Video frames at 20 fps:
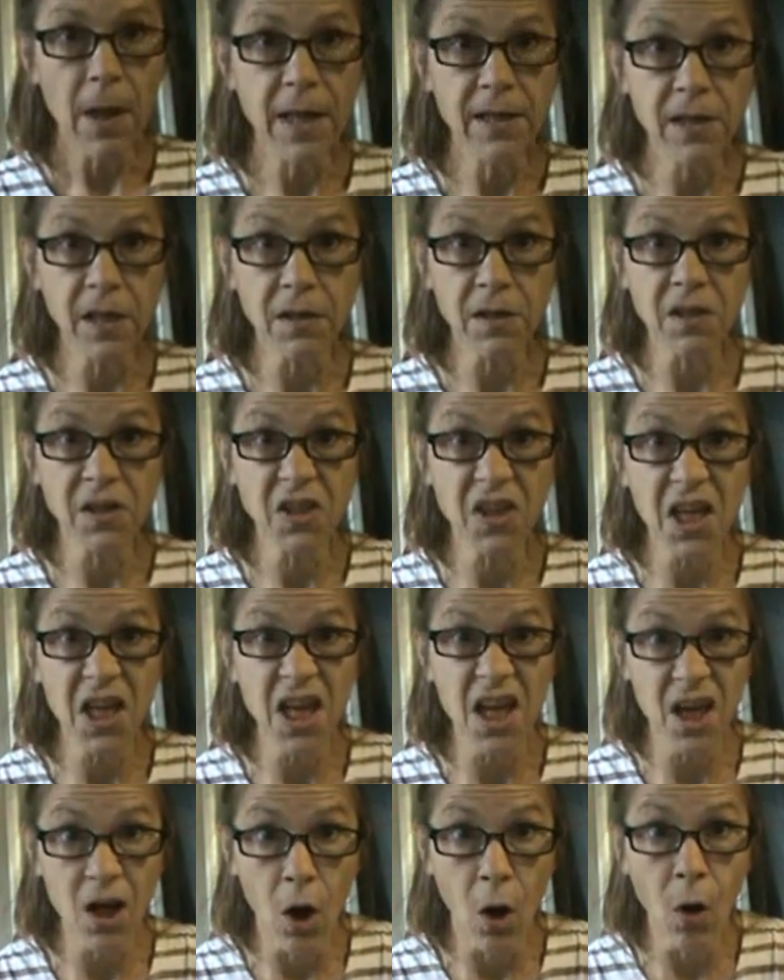Is it the
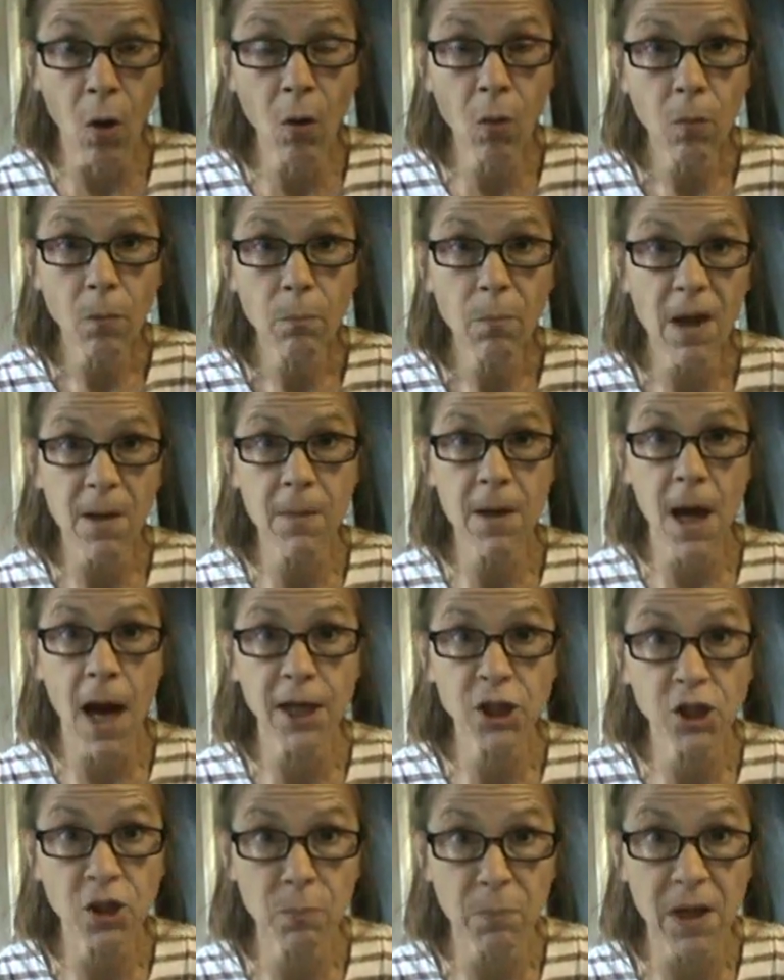CEO? Maybe
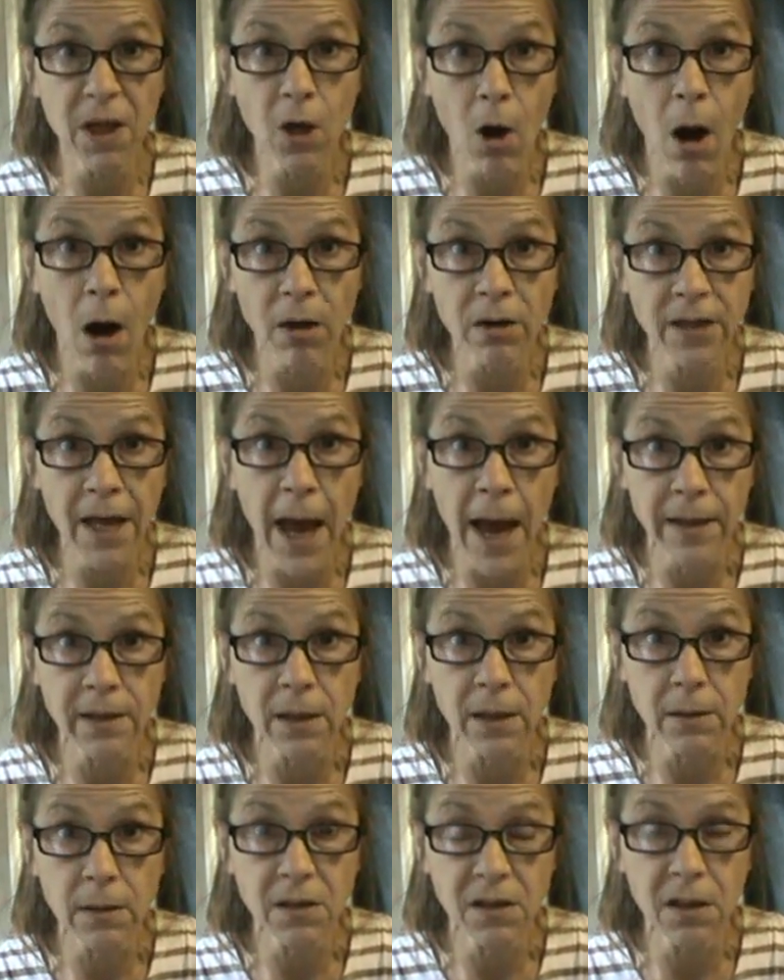I should be
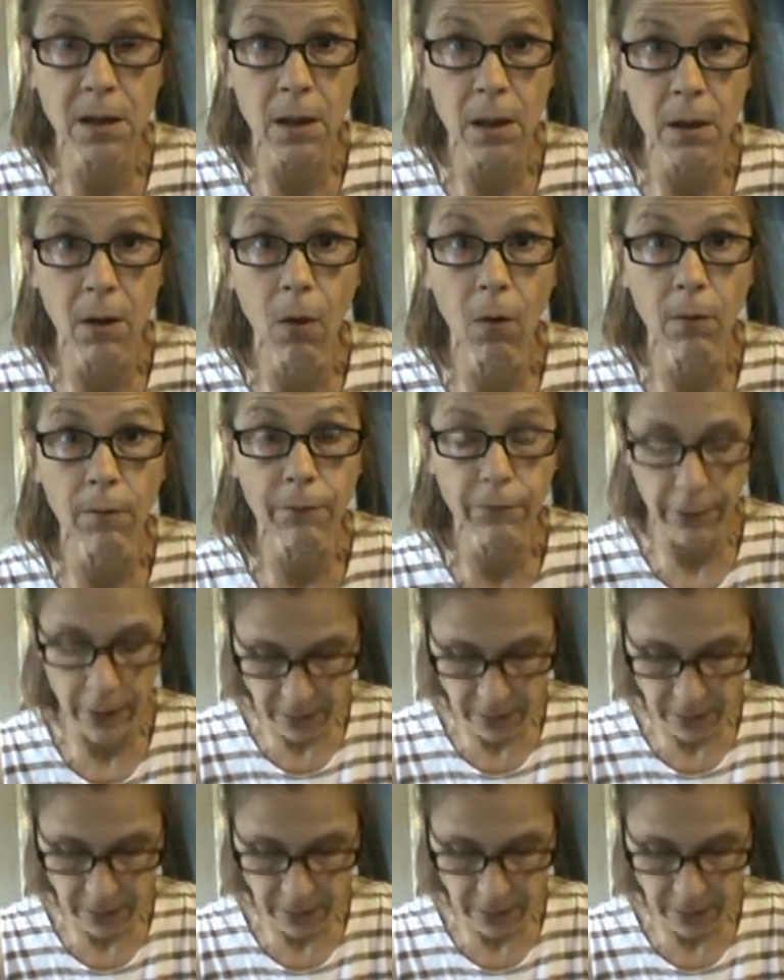contacting the CEO of